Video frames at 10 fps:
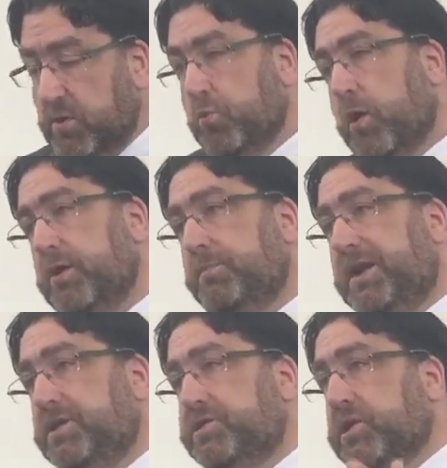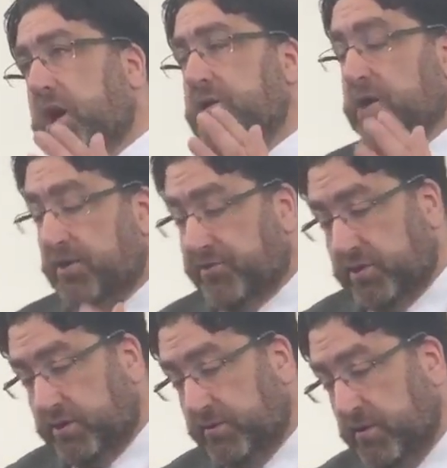One means
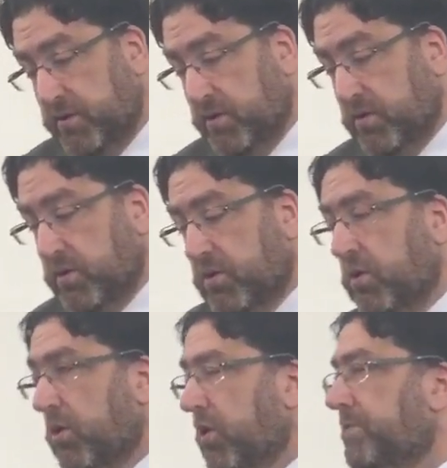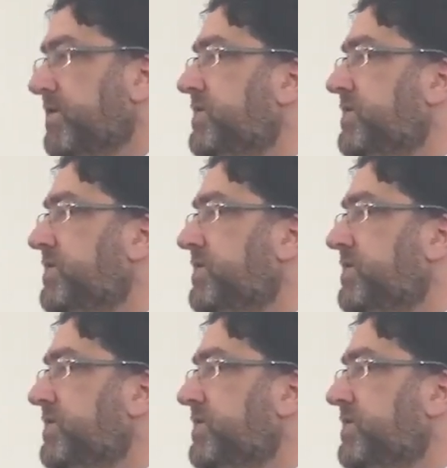another of a